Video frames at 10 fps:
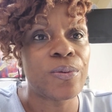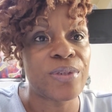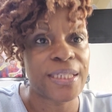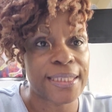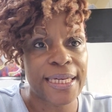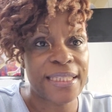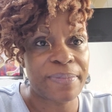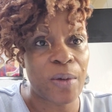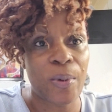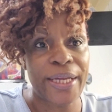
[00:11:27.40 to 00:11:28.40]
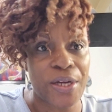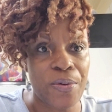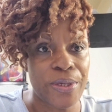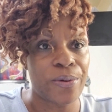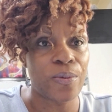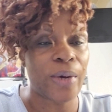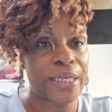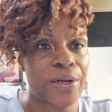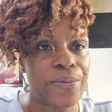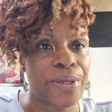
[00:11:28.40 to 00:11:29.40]
just kiss me? Why don't you?
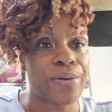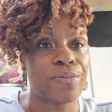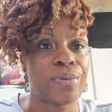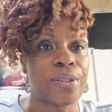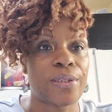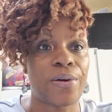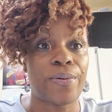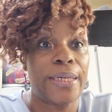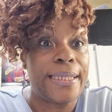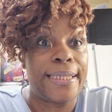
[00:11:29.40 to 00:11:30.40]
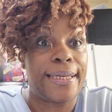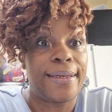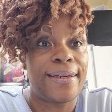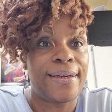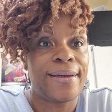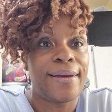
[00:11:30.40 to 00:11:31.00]
So he did.